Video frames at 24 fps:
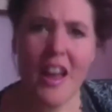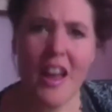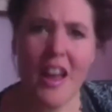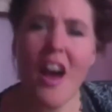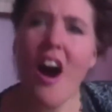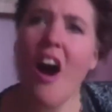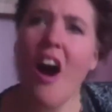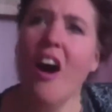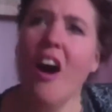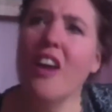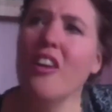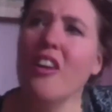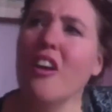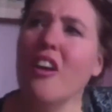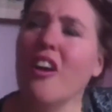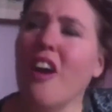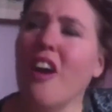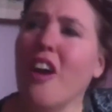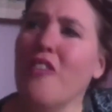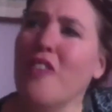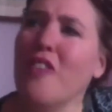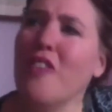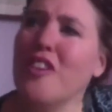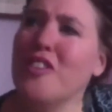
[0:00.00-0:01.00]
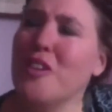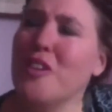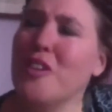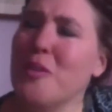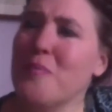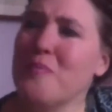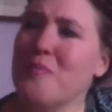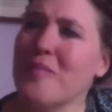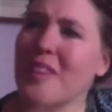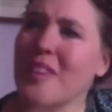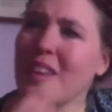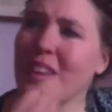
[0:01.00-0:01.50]
I read
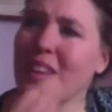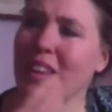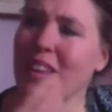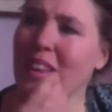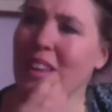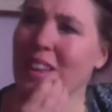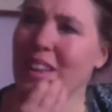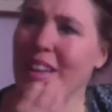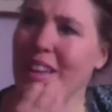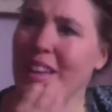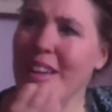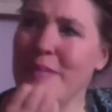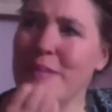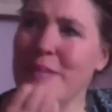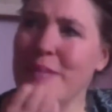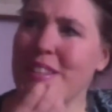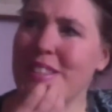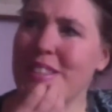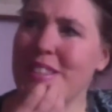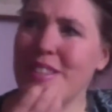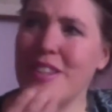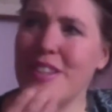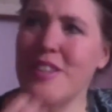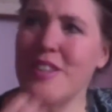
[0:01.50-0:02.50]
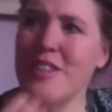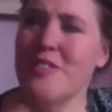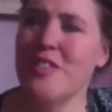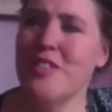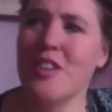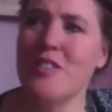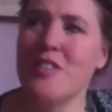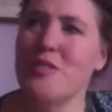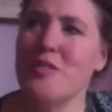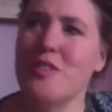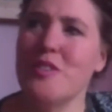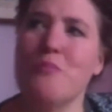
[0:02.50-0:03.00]
I mean, this is only
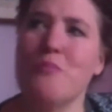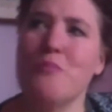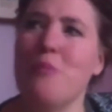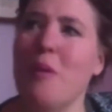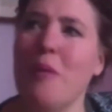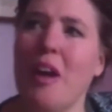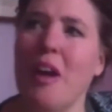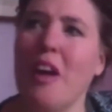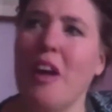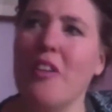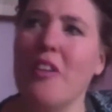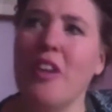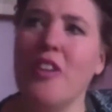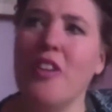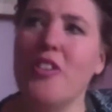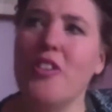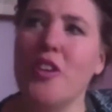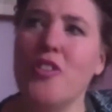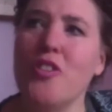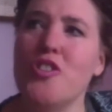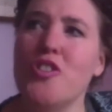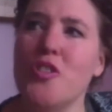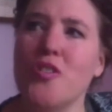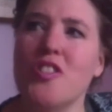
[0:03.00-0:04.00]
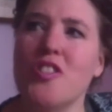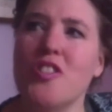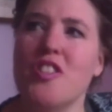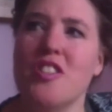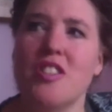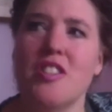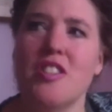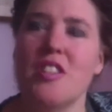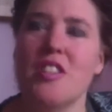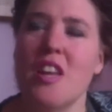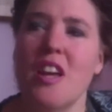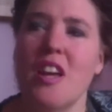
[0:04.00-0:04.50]
I know she, obviously
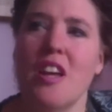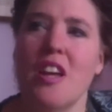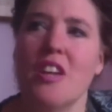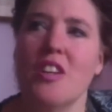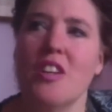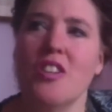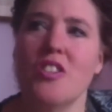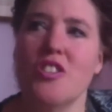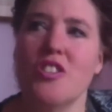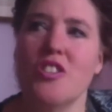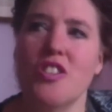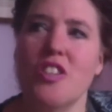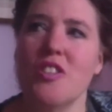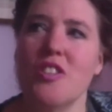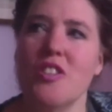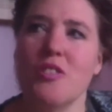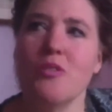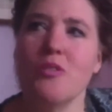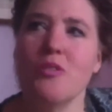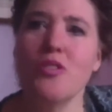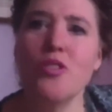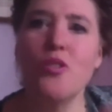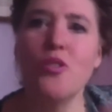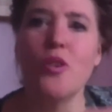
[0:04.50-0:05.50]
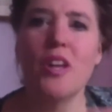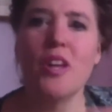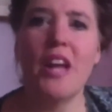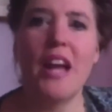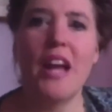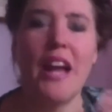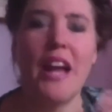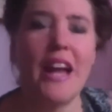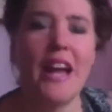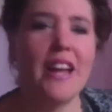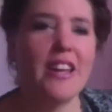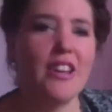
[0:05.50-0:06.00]
she's
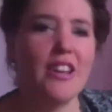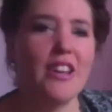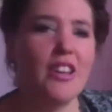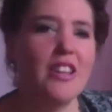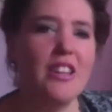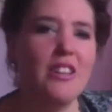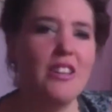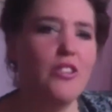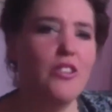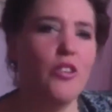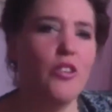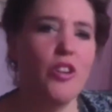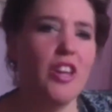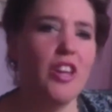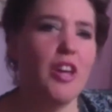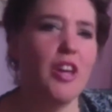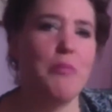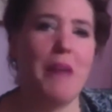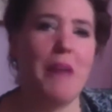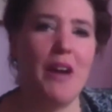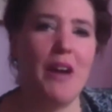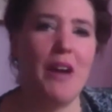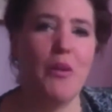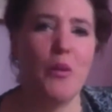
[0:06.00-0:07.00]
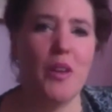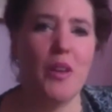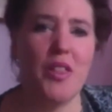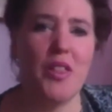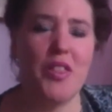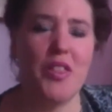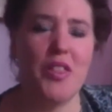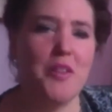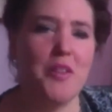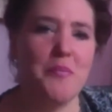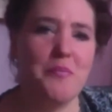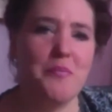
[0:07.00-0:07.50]
knocking about with,
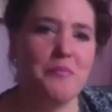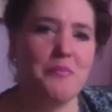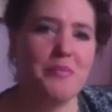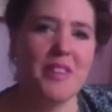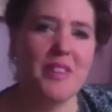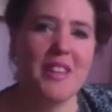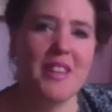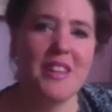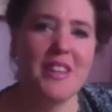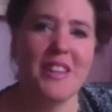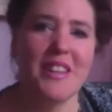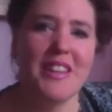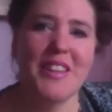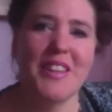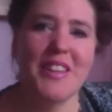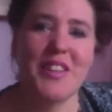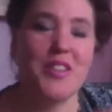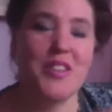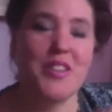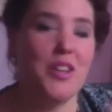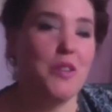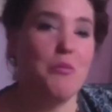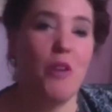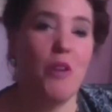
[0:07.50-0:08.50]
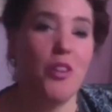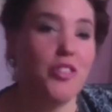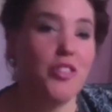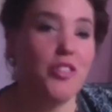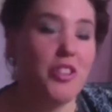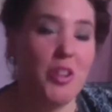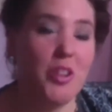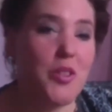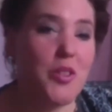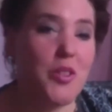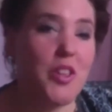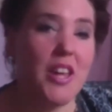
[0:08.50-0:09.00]
you know, Martin
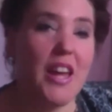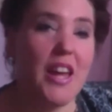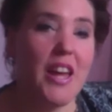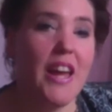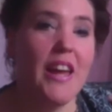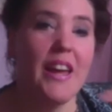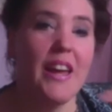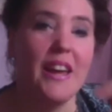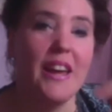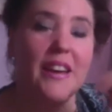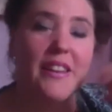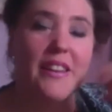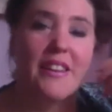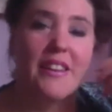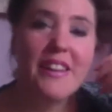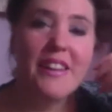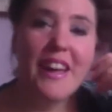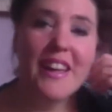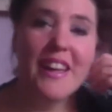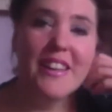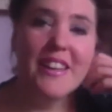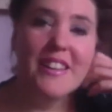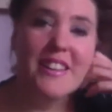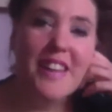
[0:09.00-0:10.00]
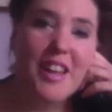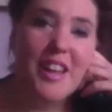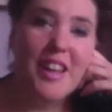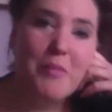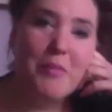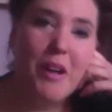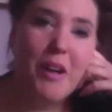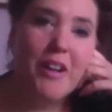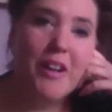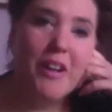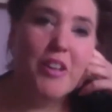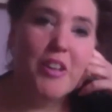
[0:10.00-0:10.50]
Luther King and
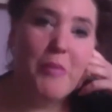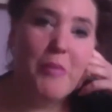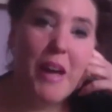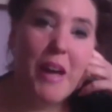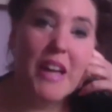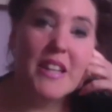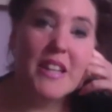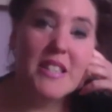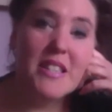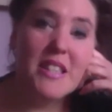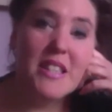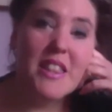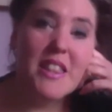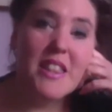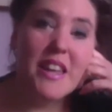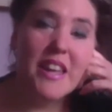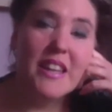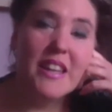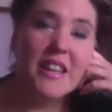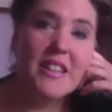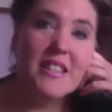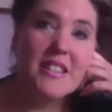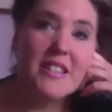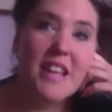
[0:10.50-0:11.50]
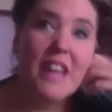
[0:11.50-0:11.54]
Malcolm X and things.